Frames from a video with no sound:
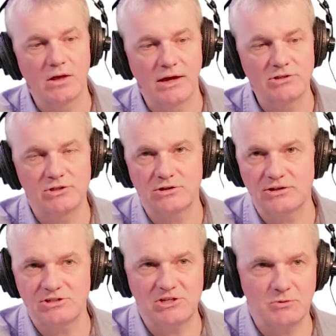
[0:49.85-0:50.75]
It's a
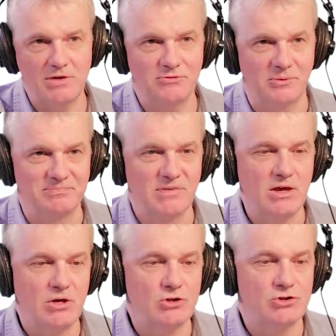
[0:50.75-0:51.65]
nice waveform.
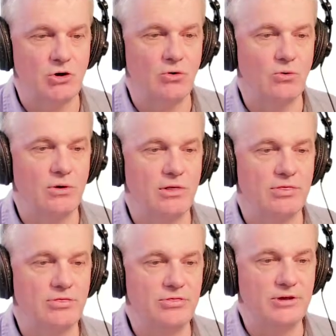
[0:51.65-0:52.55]
So
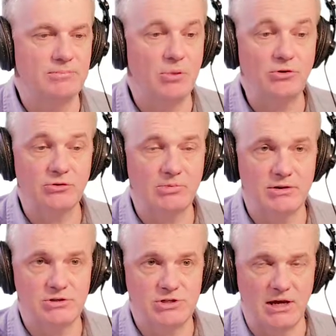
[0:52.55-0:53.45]
both of them are
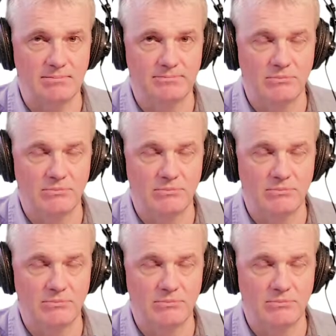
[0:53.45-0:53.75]
the same.